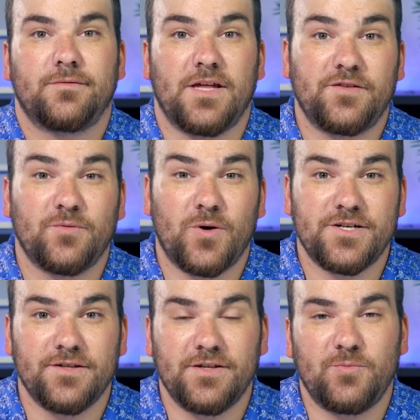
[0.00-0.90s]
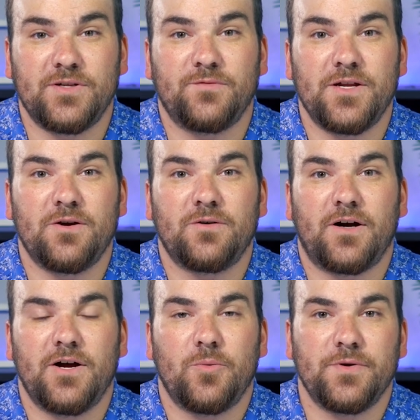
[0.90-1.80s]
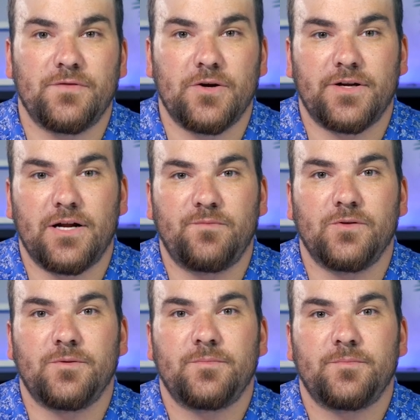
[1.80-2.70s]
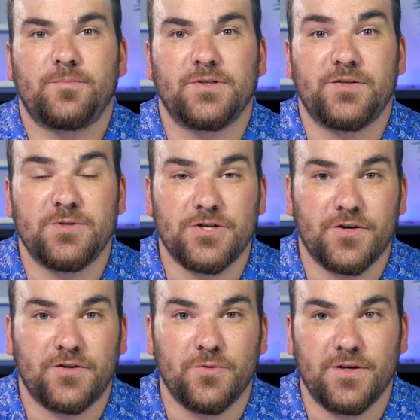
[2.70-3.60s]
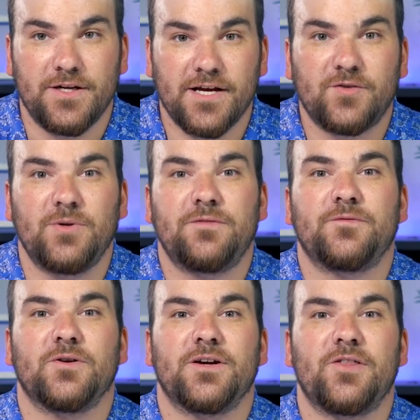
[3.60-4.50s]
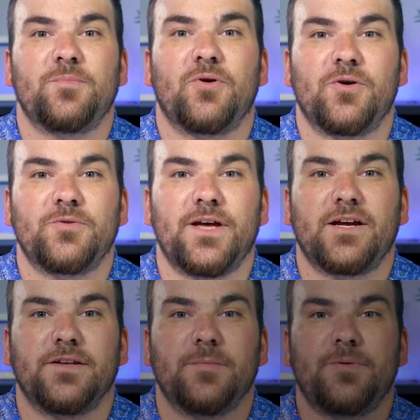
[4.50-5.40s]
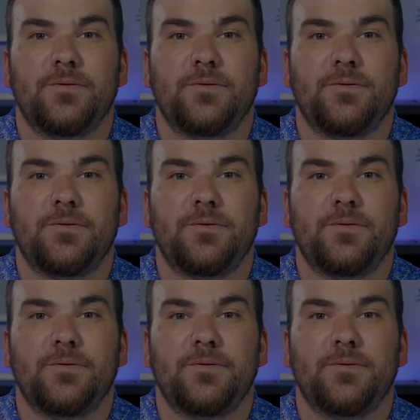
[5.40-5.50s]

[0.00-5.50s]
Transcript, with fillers: Thanks for watching this week's video. I hope you found it helpful. Please be sure to tune in next week for another Proto Tech Tip.